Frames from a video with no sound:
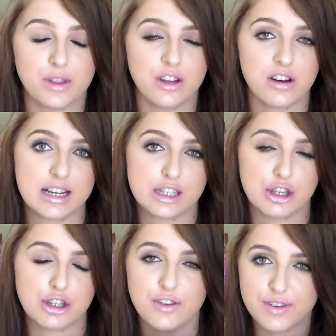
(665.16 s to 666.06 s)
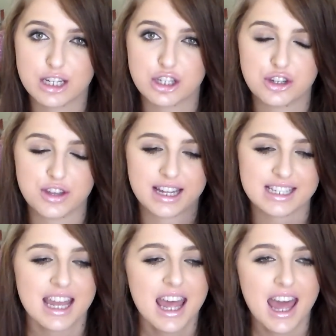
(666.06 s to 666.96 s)
chat with you guys, so don't forget to do
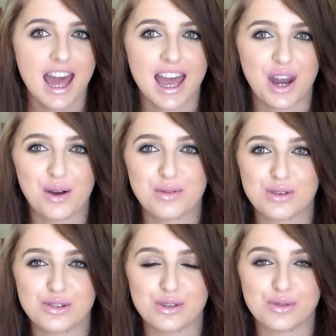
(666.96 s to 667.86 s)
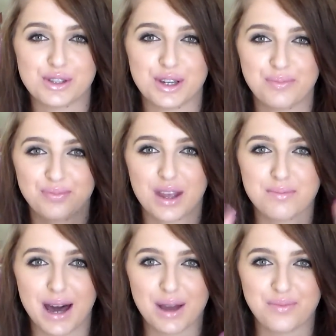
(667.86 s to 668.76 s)
that, and I will talk to you all soon.